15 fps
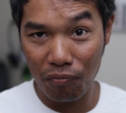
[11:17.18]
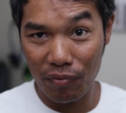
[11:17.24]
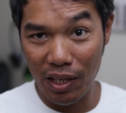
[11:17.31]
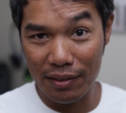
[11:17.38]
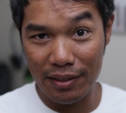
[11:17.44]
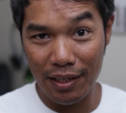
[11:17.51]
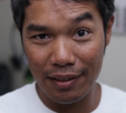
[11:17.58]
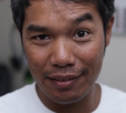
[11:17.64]

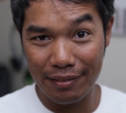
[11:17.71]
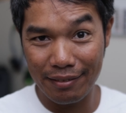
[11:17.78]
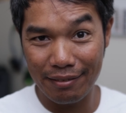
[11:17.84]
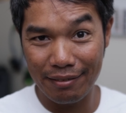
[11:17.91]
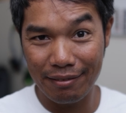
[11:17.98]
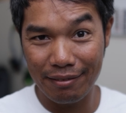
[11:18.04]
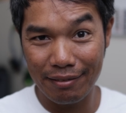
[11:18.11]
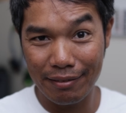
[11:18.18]
that's it.
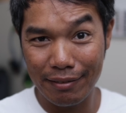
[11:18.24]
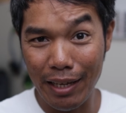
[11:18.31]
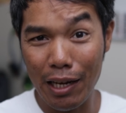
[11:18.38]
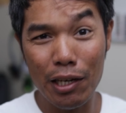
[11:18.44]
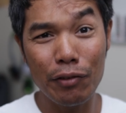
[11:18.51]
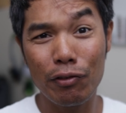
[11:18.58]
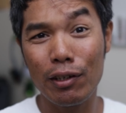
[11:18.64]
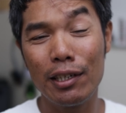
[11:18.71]

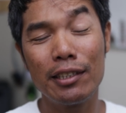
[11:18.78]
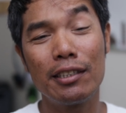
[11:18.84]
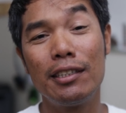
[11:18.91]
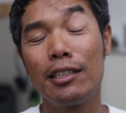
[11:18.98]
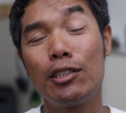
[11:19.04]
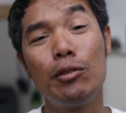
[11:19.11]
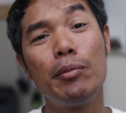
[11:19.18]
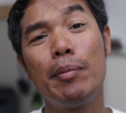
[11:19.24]
Thank you for
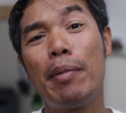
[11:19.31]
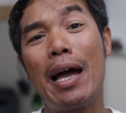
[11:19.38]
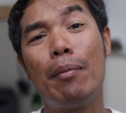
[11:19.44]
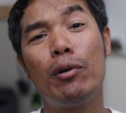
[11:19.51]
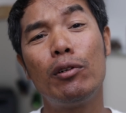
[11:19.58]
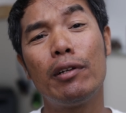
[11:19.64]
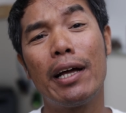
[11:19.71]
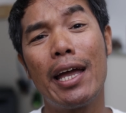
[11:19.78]
listening to me
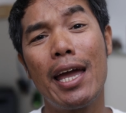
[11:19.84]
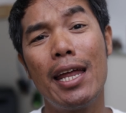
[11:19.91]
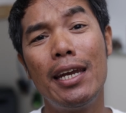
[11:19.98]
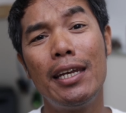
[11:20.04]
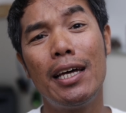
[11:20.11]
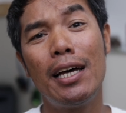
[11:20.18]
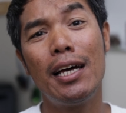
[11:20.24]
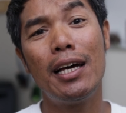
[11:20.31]
babble.
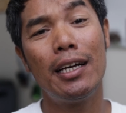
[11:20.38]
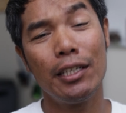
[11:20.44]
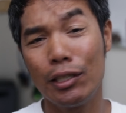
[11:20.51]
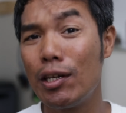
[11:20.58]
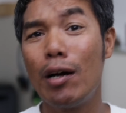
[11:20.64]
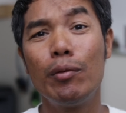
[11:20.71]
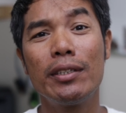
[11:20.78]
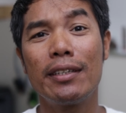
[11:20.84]
And you
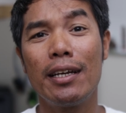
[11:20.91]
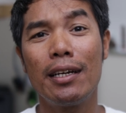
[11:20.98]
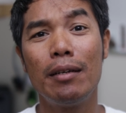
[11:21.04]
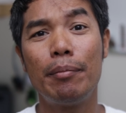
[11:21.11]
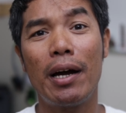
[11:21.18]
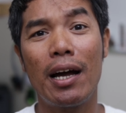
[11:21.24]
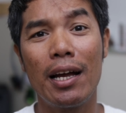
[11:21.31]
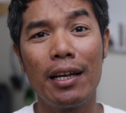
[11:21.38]
know how we say
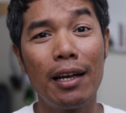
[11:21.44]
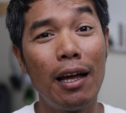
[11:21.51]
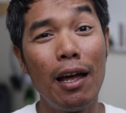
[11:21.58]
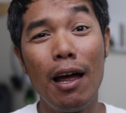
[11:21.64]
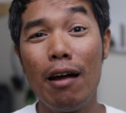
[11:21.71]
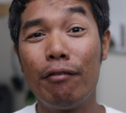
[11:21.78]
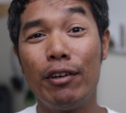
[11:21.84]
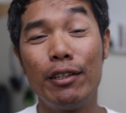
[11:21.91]
goodbye.
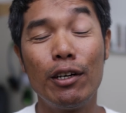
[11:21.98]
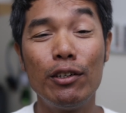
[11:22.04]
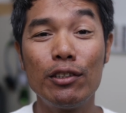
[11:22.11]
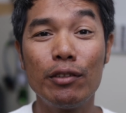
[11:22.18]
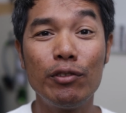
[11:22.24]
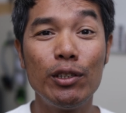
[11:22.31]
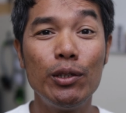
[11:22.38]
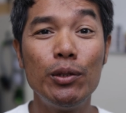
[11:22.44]
For those
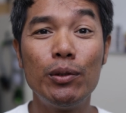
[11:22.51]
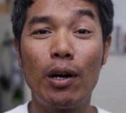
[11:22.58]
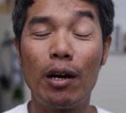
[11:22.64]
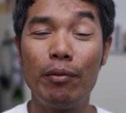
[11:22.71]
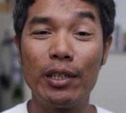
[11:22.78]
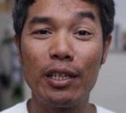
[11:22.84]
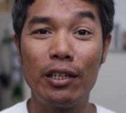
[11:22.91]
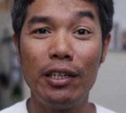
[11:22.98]
of you who are
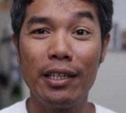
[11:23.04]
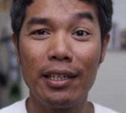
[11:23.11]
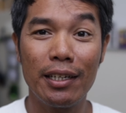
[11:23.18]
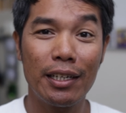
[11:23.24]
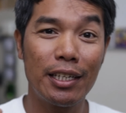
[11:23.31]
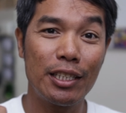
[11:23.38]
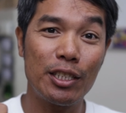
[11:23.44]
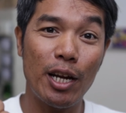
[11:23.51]
returning,
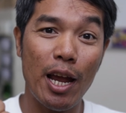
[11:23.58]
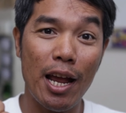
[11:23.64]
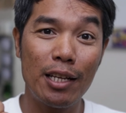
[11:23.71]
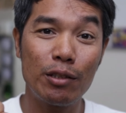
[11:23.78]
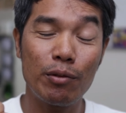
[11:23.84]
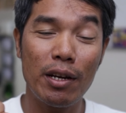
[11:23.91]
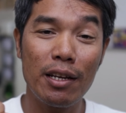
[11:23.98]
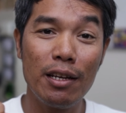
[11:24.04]
get your
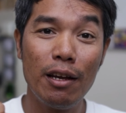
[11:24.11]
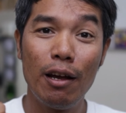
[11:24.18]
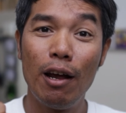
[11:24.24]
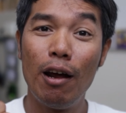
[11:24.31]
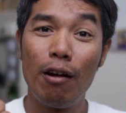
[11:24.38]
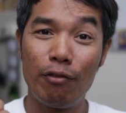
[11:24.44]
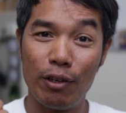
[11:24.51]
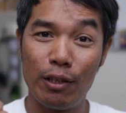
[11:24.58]
hands ready.
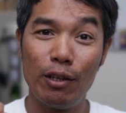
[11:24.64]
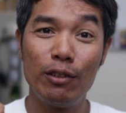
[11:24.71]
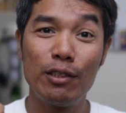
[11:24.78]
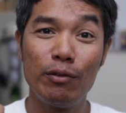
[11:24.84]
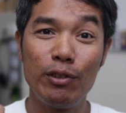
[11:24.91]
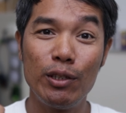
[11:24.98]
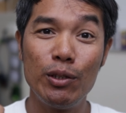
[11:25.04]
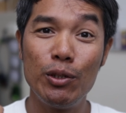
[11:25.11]
For those
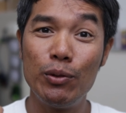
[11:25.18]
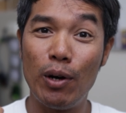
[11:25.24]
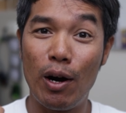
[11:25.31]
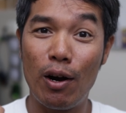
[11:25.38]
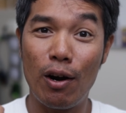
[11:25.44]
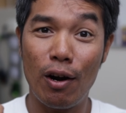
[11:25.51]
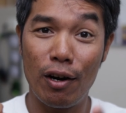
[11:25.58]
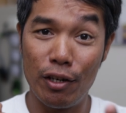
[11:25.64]
of you who
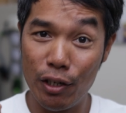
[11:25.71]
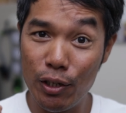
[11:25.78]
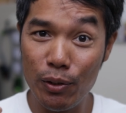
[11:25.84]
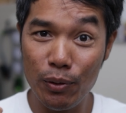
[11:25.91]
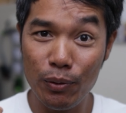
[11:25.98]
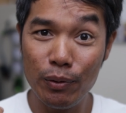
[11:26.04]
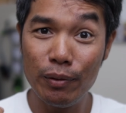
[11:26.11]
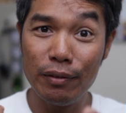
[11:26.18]
are
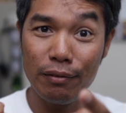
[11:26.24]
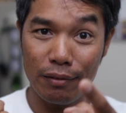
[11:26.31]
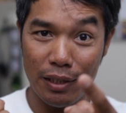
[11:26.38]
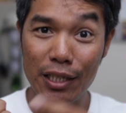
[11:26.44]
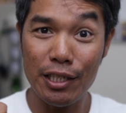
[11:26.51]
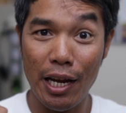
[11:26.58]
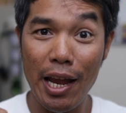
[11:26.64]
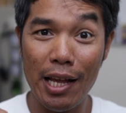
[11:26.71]
new,
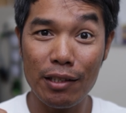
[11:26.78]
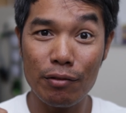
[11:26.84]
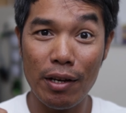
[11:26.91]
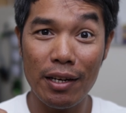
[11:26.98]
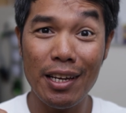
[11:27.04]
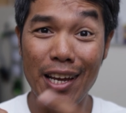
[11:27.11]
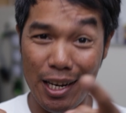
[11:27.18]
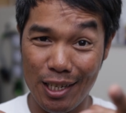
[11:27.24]
get your hands
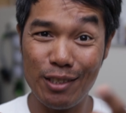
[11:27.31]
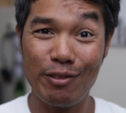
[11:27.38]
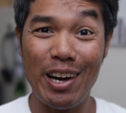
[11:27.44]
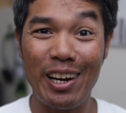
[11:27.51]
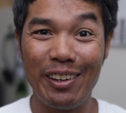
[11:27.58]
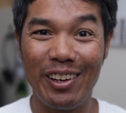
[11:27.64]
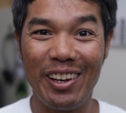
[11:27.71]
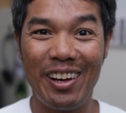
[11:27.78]
ready and just
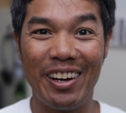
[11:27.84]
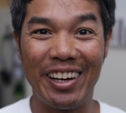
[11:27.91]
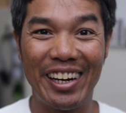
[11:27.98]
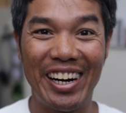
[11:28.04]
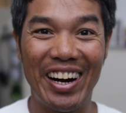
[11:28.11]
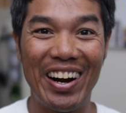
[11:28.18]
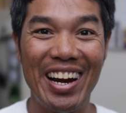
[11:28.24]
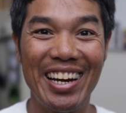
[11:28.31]
follow along.
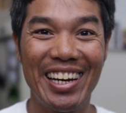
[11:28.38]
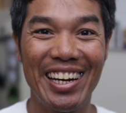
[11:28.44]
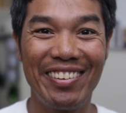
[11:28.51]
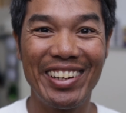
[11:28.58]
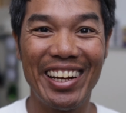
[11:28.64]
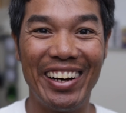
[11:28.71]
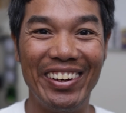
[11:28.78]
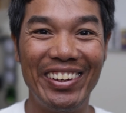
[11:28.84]
All right, here
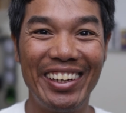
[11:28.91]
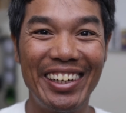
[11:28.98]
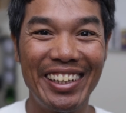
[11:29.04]
we go.